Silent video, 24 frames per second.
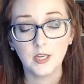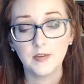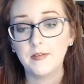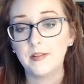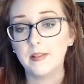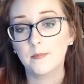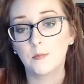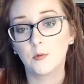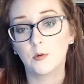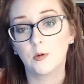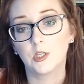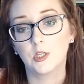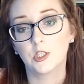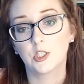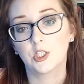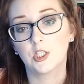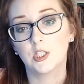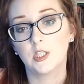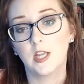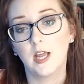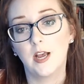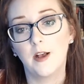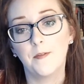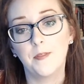them
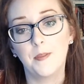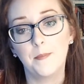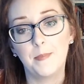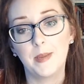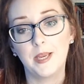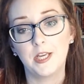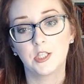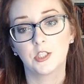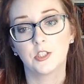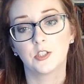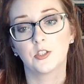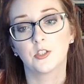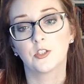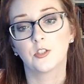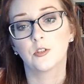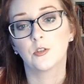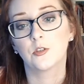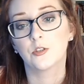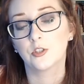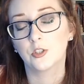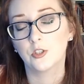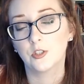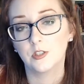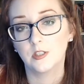question how the patient's
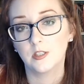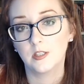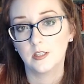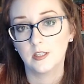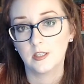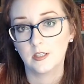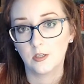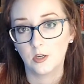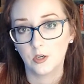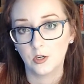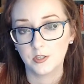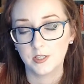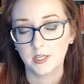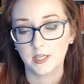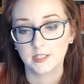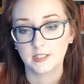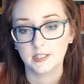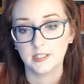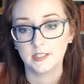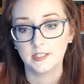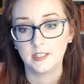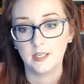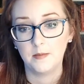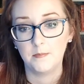social context
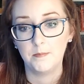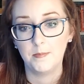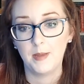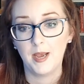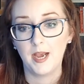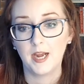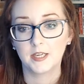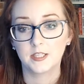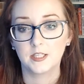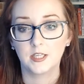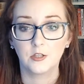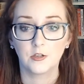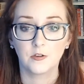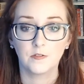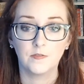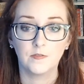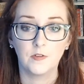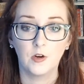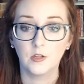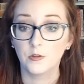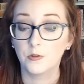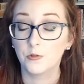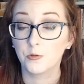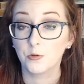is impacting their
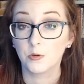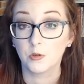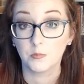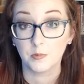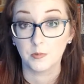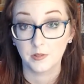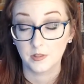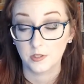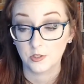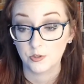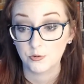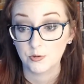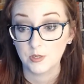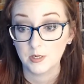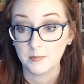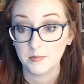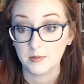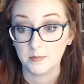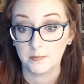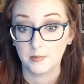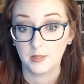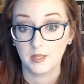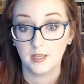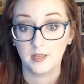follow-through with the
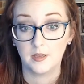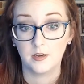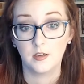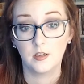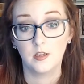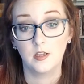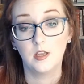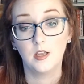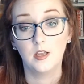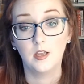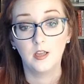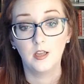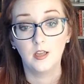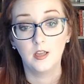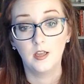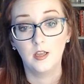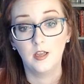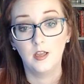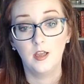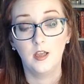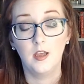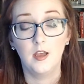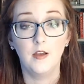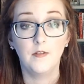treatment plan.
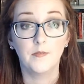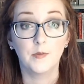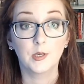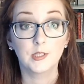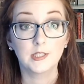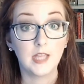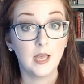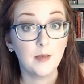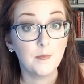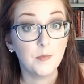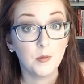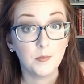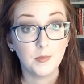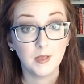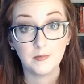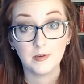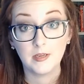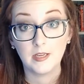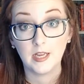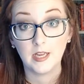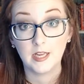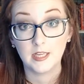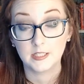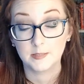For example,
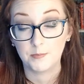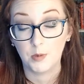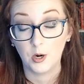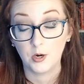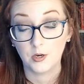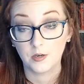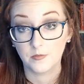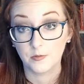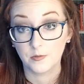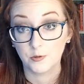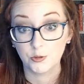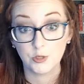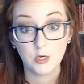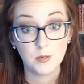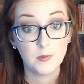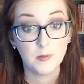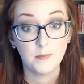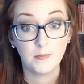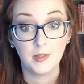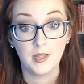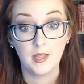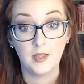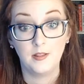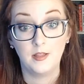maybe as part of their
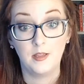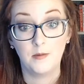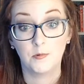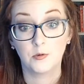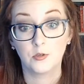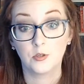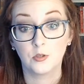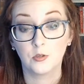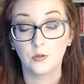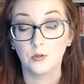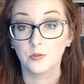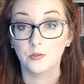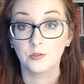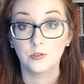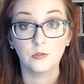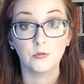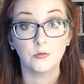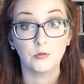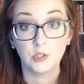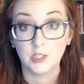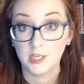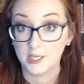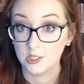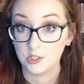treatment plan, they were told to
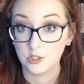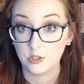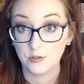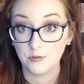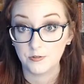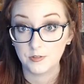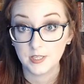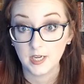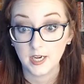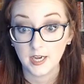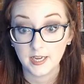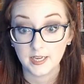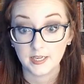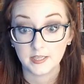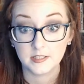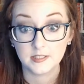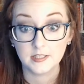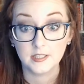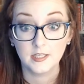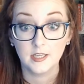change their diet.